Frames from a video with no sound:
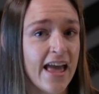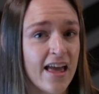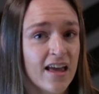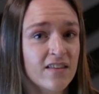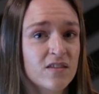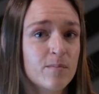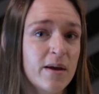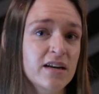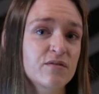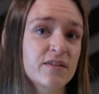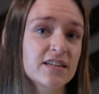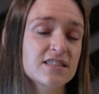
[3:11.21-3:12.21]
and the
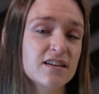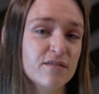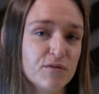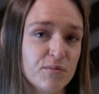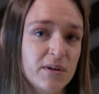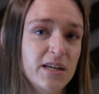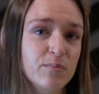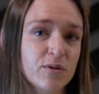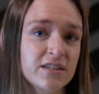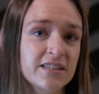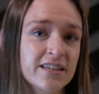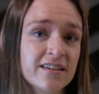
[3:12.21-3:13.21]
benefits of 3D
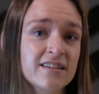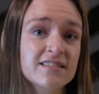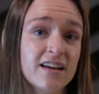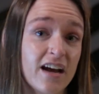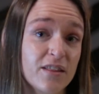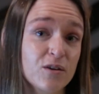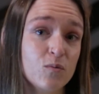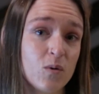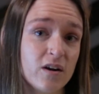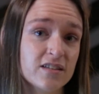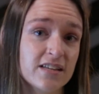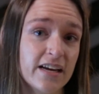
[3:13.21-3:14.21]
printing to other
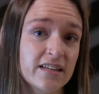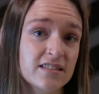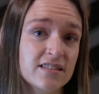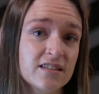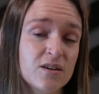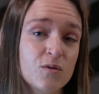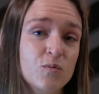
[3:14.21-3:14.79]
work sites,